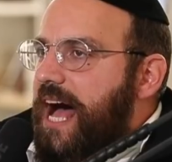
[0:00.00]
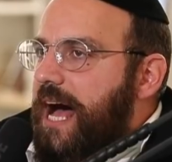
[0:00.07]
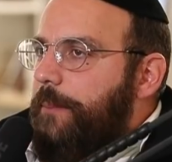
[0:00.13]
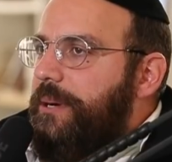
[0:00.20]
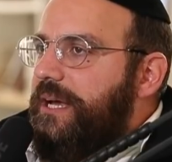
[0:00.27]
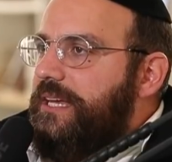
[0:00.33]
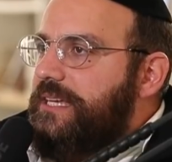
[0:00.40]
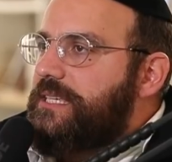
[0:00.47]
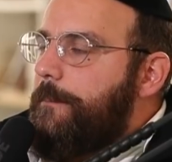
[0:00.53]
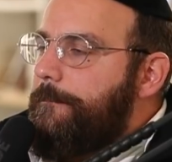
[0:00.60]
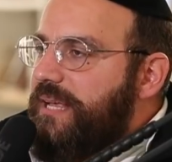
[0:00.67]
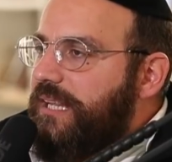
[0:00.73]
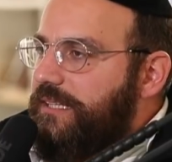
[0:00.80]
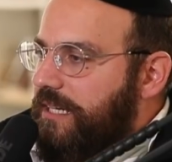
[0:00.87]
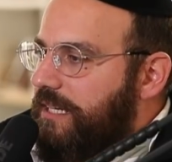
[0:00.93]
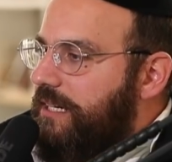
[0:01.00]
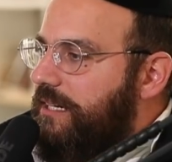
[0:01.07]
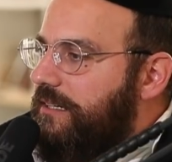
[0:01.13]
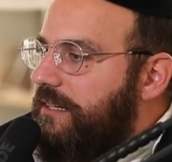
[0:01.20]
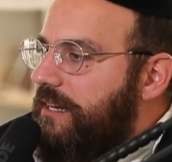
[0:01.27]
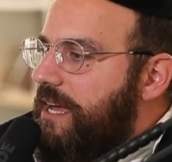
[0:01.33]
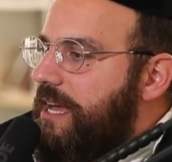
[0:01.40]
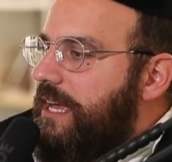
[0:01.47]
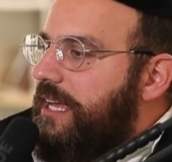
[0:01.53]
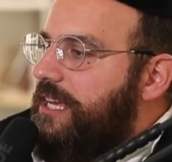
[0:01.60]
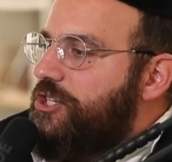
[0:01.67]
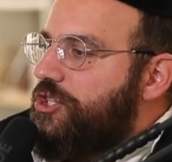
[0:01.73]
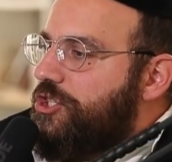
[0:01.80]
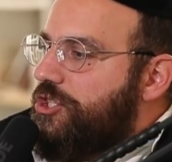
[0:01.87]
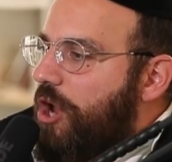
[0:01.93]
Abba is a millionaire.
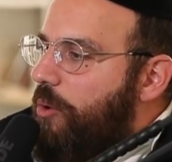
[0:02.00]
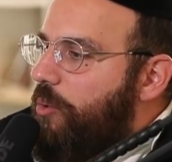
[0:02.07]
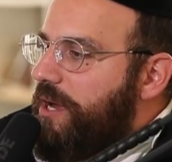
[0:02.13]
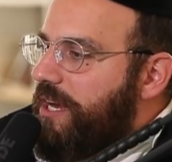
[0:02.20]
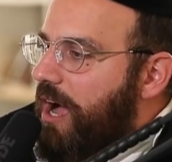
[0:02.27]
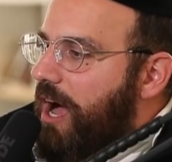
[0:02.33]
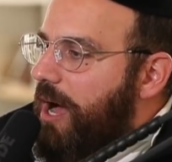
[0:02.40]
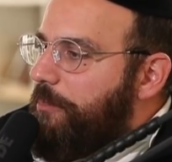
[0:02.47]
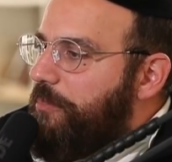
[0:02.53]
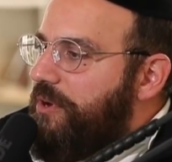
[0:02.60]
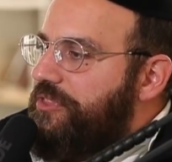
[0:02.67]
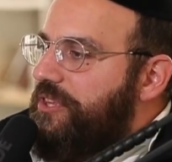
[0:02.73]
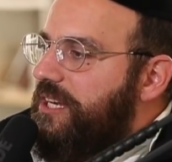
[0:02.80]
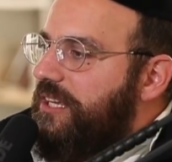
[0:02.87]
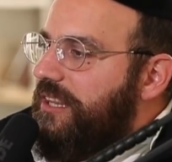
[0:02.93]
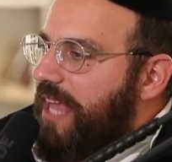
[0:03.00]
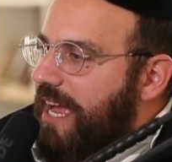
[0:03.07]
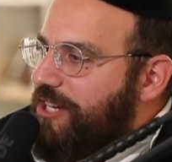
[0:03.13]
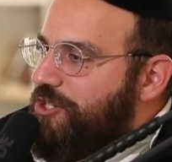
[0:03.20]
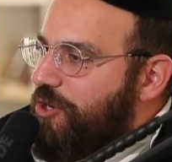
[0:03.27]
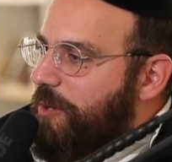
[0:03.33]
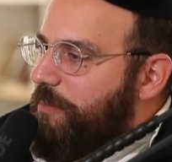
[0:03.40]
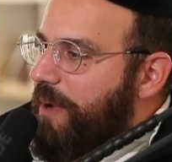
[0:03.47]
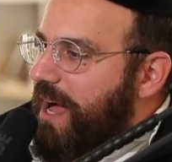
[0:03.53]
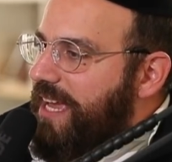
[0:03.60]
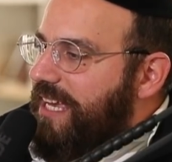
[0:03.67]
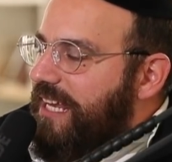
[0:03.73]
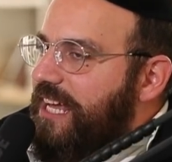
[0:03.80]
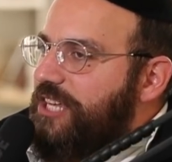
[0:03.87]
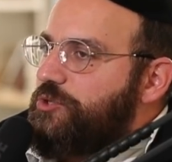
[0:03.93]
He's showing up with an electric
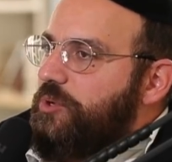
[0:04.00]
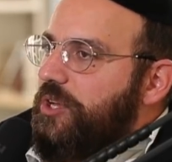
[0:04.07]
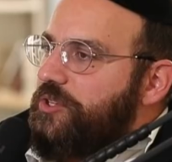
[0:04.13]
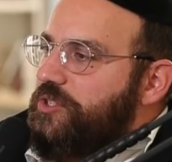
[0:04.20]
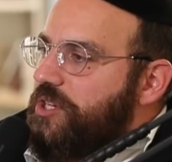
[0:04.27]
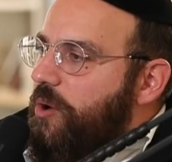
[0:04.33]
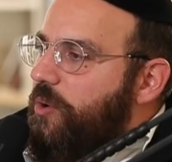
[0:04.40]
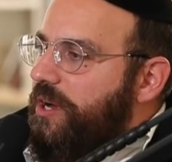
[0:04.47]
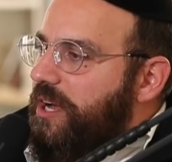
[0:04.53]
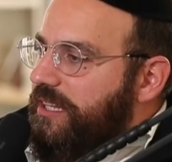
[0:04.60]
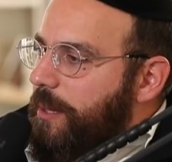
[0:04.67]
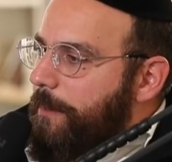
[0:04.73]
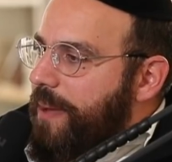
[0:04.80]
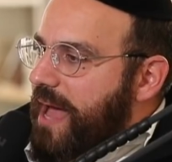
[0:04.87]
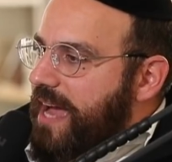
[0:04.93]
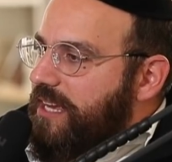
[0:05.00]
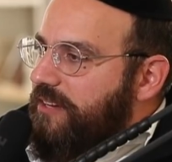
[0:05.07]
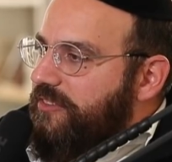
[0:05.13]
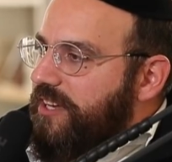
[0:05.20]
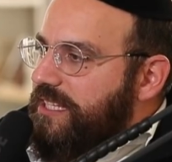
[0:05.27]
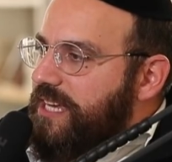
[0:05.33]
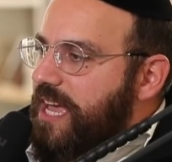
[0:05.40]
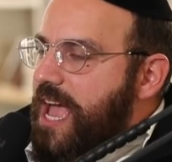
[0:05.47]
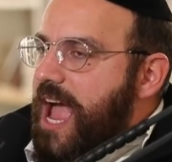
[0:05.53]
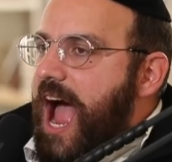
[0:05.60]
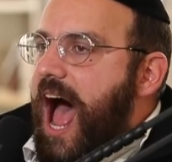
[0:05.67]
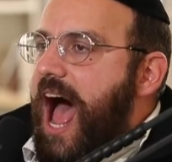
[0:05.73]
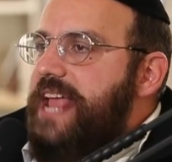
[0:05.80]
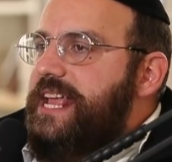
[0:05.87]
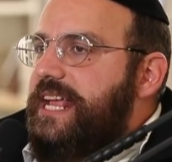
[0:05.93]
bike, and Azriel's going on the back of it.
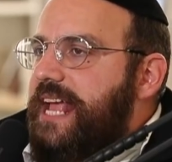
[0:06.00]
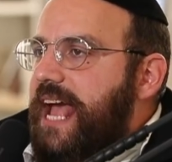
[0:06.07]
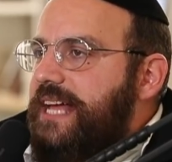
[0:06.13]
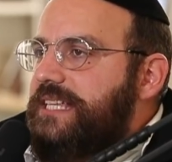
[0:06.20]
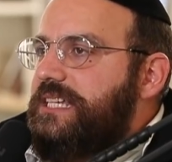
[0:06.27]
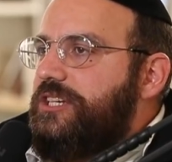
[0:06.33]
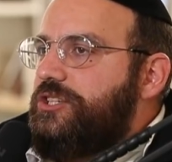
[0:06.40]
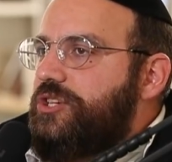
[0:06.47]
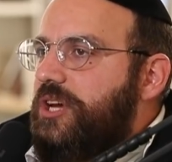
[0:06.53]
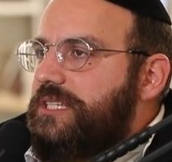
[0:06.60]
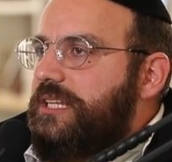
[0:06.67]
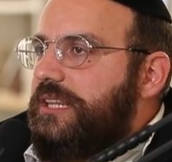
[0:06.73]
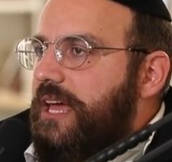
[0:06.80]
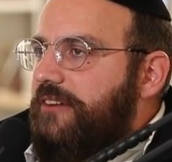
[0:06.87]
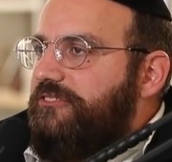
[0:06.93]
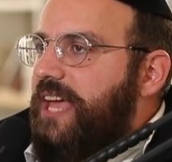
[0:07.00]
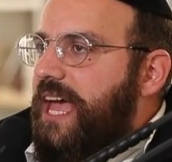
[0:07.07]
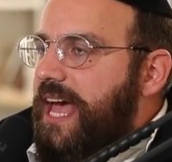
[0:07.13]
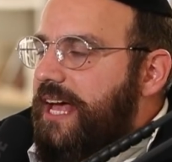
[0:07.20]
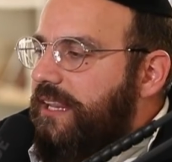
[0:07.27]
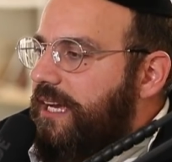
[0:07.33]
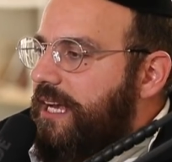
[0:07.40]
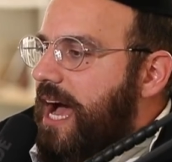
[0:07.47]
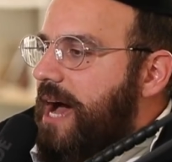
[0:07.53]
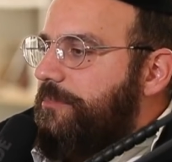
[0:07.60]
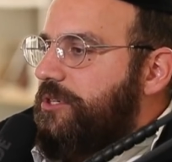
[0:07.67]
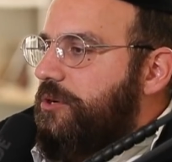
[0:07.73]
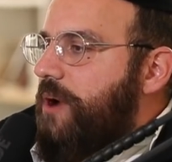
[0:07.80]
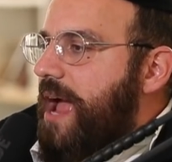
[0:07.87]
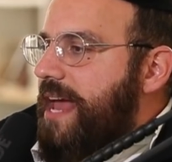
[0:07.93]
I guess he just left the
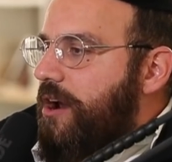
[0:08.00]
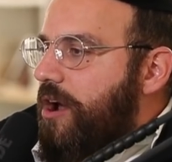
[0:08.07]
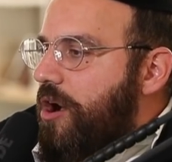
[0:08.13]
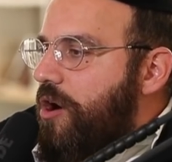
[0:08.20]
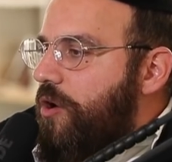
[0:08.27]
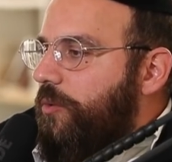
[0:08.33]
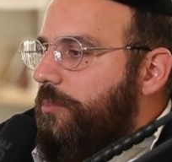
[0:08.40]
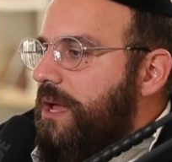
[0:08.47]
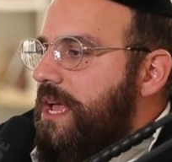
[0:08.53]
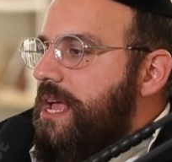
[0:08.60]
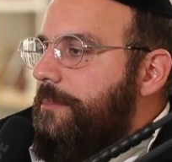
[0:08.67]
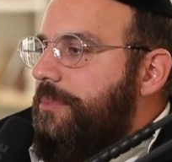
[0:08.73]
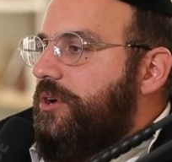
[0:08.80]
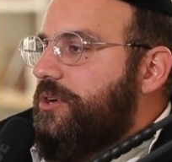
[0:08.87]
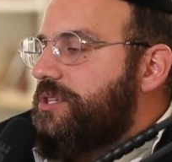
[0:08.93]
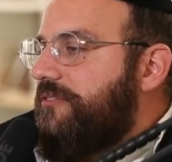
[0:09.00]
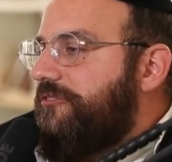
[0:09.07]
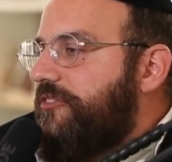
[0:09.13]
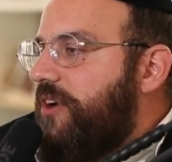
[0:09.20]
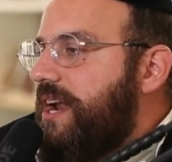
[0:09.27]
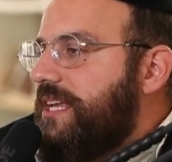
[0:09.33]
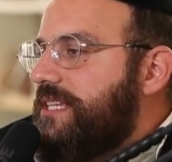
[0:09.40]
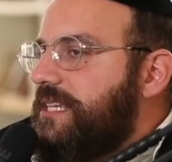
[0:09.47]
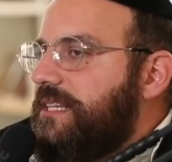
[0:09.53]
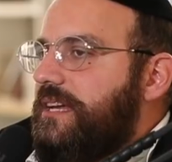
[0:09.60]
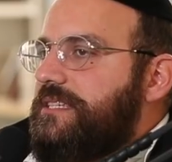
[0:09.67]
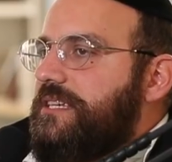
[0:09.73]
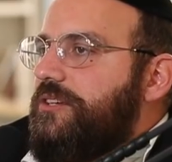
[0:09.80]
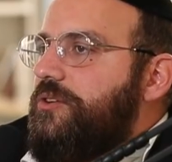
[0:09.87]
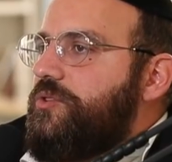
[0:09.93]
helicopter at home because on Fridays he
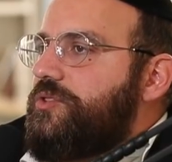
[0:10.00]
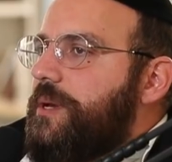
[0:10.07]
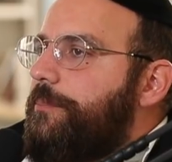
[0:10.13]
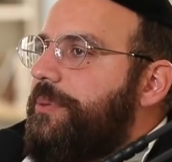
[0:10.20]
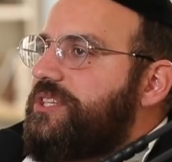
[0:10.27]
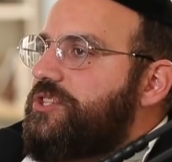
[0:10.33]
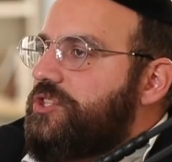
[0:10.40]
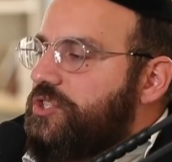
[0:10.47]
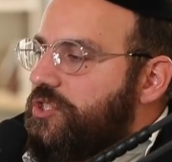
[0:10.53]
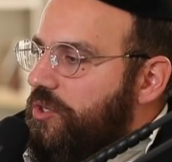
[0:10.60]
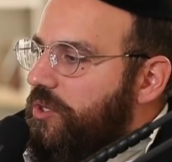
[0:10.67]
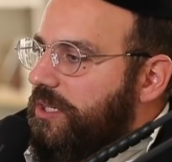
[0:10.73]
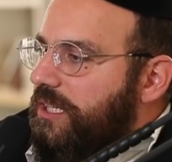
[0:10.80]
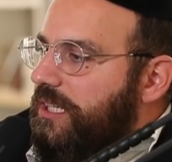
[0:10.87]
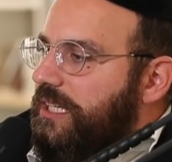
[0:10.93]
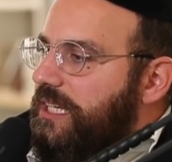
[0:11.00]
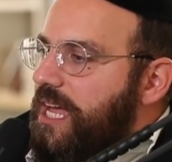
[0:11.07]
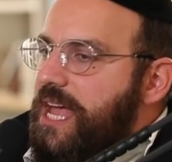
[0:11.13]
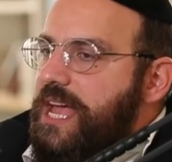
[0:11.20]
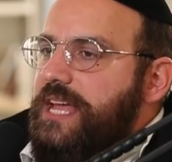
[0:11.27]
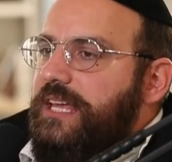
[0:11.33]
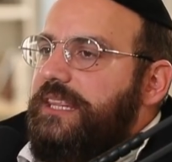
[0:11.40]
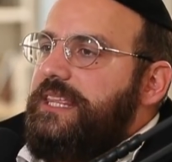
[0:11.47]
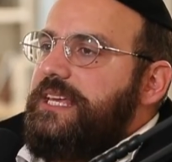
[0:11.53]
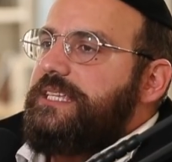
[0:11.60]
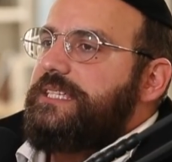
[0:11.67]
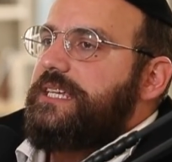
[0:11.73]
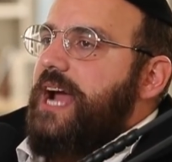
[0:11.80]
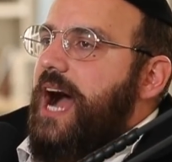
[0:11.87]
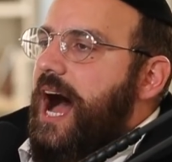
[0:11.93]
doesn't use it. But certainly
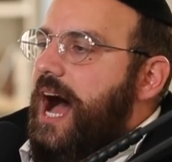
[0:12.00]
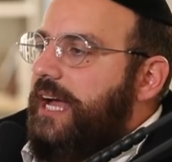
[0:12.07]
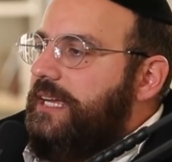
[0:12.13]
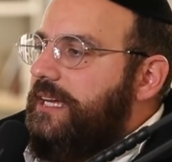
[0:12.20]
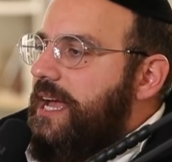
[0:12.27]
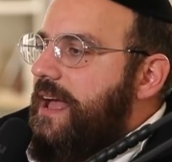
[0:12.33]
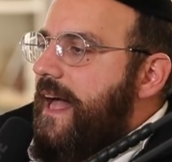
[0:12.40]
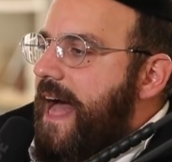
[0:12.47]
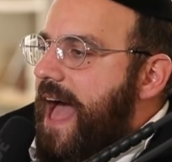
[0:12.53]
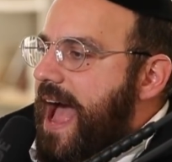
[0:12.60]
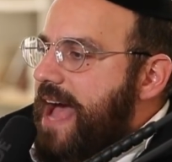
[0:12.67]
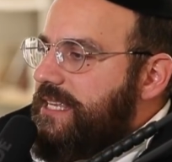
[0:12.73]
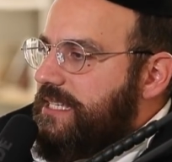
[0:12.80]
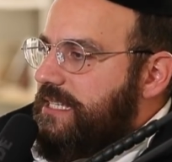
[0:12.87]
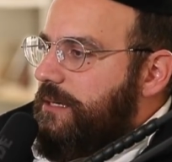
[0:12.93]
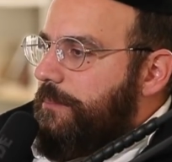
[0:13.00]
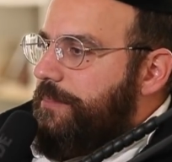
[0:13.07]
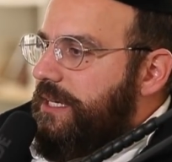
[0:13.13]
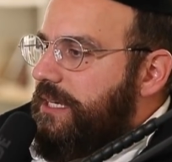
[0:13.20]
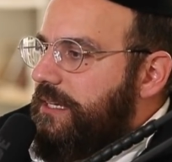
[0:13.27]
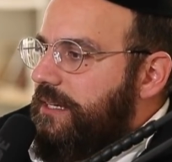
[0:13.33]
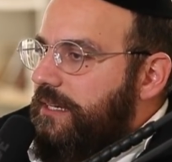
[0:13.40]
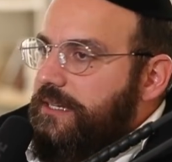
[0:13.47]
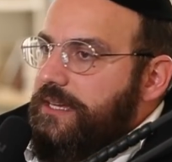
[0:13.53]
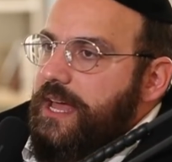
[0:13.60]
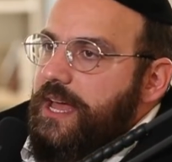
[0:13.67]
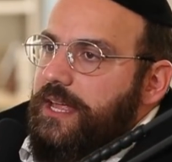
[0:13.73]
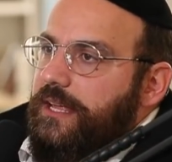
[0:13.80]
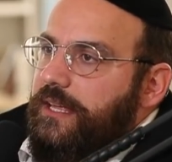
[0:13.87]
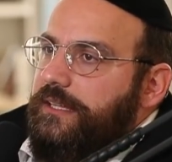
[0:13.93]
this guy has to be,
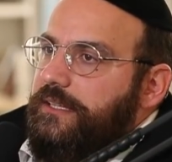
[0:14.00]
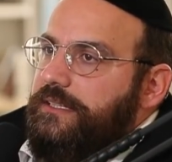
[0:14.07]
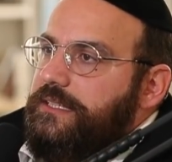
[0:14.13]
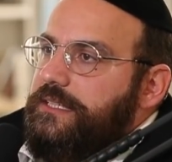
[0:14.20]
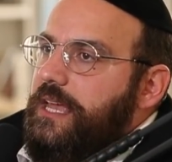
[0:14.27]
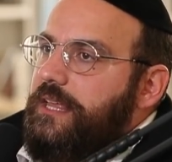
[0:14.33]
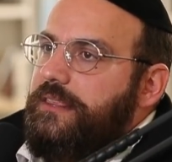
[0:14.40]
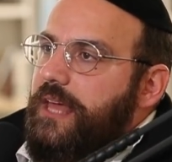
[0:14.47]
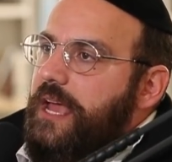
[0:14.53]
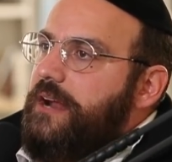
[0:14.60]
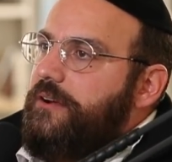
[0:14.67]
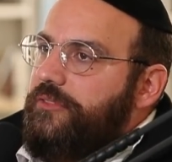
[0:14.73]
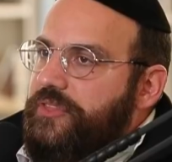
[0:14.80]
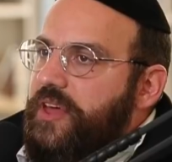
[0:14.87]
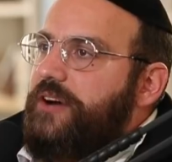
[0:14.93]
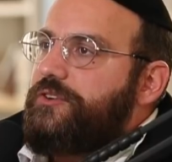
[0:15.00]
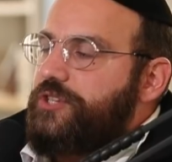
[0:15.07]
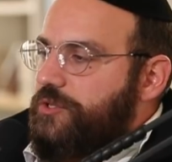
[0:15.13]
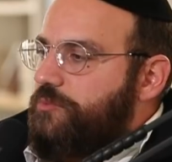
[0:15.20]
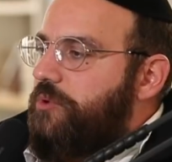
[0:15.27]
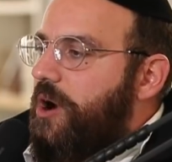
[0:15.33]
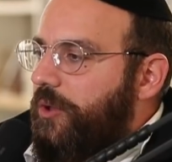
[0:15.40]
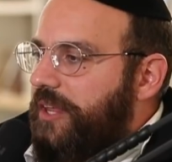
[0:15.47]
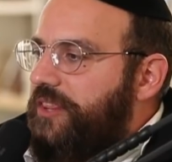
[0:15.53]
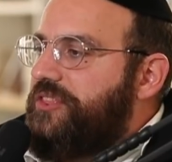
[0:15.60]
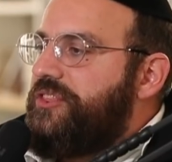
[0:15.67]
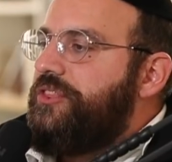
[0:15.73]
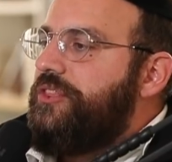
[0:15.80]
they're just rolling.